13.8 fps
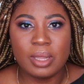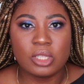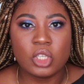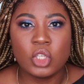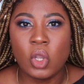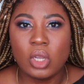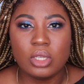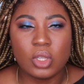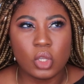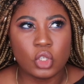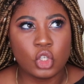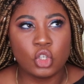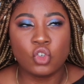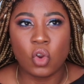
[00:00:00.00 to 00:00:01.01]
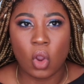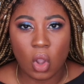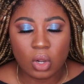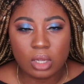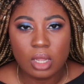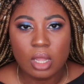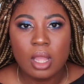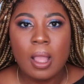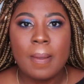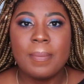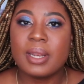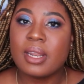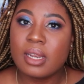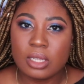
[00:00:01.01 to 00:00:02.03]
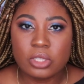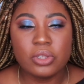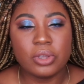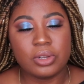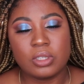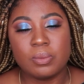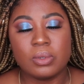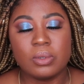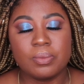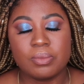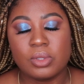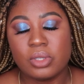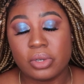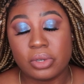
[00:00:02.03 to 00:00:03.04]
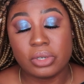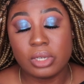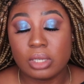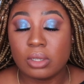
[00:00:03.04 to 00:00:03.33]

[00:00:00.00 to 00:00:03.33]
It's not strong, but it is noticeable. So